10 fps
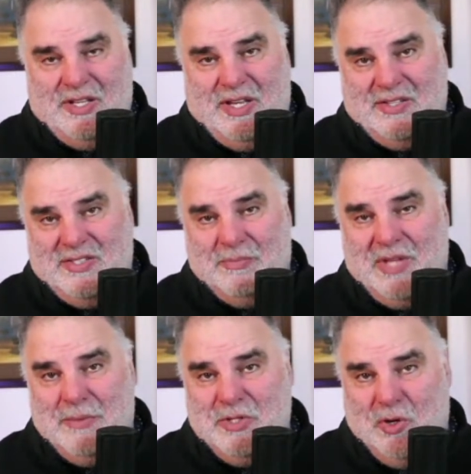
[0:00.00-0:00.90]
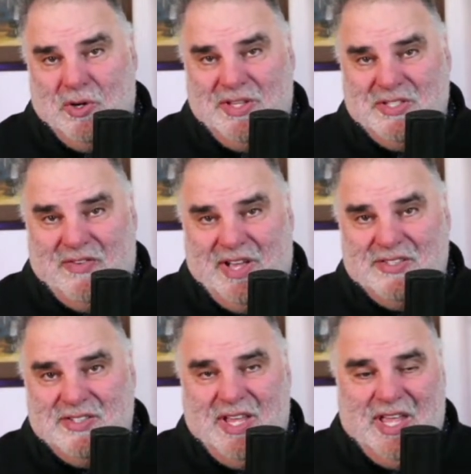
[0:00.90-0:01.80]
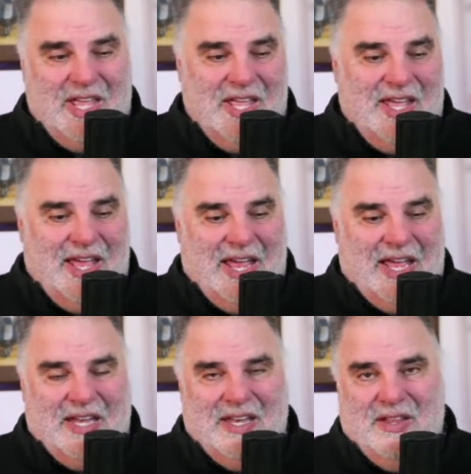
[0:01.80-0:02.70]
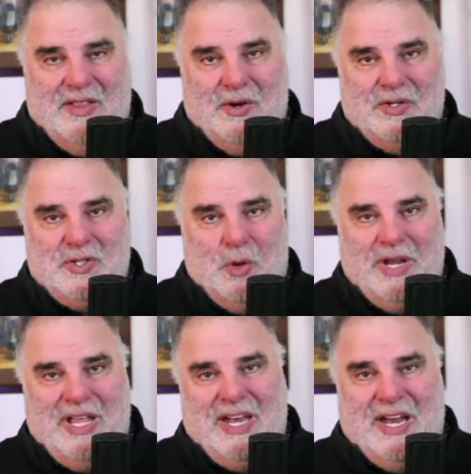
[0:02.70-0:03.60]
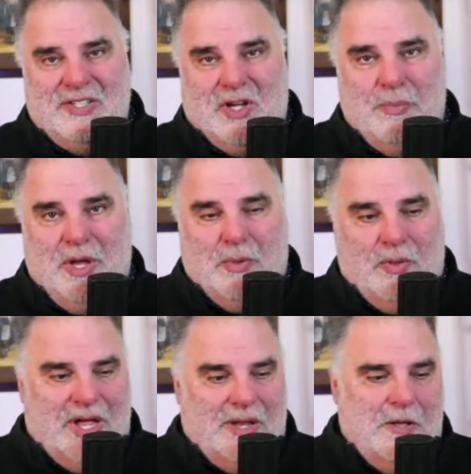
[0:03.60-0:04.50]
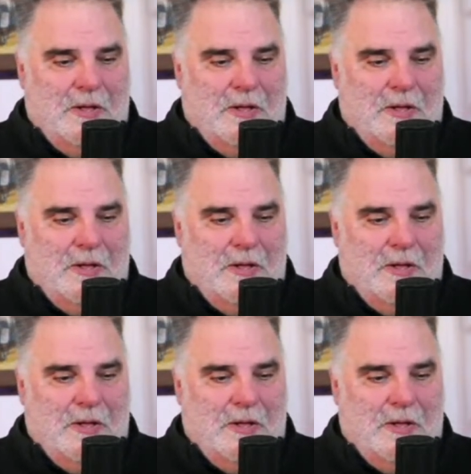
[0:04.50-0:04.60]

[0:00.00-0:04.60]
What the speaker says: And sometimes you go to these events and there's so many NHL people that